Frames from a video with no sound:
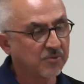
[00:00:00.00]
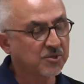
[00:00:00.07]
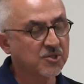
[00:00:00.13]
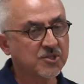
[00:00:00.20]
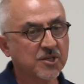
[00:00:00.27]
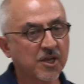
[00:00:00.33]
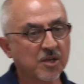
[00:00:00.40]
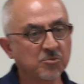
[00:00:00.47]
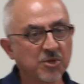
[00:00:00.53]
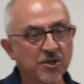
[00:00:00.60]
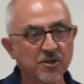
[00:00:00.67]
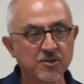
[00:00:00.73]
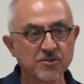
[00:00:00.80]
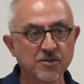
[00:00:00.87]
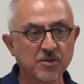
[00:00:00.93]
would say
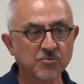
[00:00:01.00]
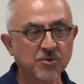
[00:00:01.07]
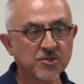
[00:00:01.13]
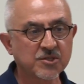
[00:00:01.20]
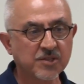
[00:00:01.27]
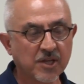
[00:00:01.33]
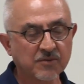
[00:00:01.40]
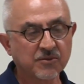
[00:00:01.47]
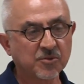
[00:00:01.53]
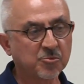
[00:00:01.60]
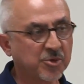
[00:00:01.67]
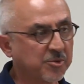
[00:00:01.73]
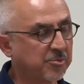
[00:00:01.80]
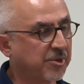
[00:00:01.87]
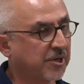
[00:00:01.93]
because it was never
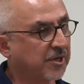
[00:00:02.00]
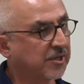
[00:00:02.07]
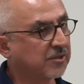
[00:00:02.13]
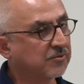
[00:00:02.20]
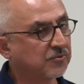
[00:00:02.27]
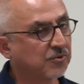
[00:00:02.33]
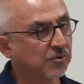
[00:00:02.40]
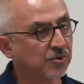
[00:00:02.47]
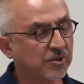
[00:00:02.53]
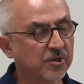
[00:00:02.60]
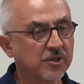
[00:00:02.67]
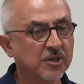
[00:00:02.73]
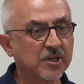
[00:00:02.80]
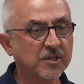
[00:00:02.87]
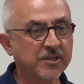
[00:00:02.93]
prepared for
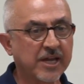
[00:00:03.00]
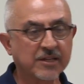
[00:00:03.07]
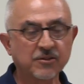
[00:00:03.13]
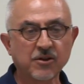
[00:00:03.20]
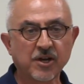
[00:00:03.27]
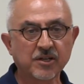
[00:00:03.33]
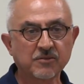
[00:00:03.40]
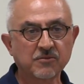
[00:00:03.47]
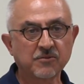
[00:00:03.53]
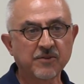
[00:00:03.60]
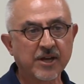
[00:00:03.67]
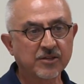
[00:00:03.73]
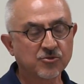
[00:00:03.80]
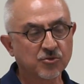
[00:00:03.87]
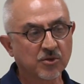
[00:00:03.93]
that kind of
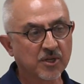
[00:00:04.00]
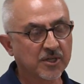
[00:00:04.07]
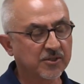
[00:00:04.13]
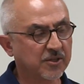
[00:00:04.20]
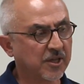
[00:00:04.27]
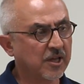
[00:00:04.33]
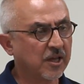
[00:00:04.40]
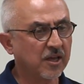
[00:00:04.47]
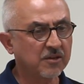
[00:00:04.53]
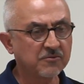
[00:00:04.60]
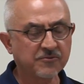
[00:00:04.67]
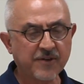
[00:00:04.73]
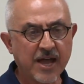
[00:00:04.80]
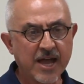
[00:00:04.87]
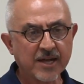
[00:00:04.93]
eventuality. In
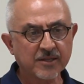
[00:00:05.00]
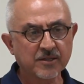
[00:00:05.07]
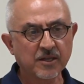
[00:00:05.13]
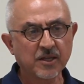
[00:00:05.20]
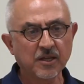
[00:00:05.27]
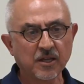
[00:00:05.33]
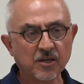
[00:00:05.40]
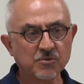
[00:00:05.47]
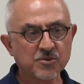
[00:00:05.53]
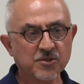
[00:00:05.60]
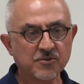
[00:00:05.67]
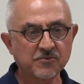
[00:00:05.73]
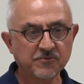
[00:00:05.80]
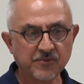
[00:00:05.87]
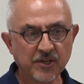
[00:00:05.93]
fact, it was
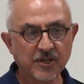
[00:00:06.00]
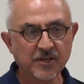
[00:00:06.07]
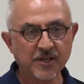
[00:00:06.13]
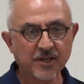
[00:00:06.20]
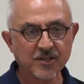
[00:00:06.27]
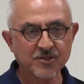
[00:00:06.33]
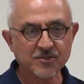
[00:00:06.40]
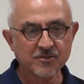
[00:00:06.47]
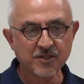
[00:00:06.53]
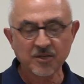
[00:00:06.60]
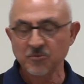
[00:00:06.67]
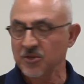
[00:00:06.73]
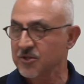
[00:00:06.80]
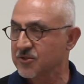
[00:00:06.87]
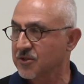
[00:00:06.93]
a very
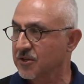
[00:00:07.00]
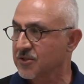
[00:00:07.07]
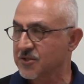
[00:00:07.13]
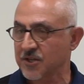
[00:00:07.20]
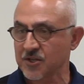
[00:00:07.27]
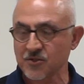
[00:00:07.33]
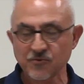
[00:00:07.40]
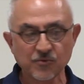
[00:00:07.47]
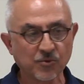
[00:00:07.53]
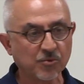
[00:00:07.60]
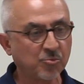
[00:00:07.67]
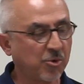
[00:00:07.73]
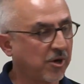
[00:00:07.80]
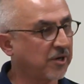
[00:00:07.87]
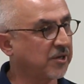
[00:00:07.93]
extremely successful
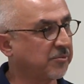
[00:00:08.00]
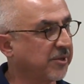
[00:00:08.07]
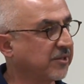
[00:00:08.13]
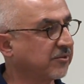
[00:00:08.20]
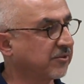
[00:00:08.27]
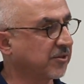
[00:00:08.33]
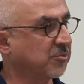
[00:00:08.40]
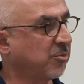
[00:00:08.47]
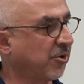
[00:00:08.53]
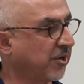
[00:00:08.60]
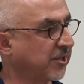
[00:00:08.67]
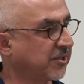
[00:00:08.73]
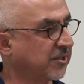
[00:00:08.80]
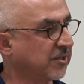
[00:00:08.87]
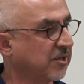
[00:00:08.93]
parliamentary
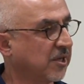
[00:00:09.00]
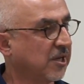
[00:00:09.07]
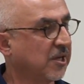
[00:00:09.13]
party.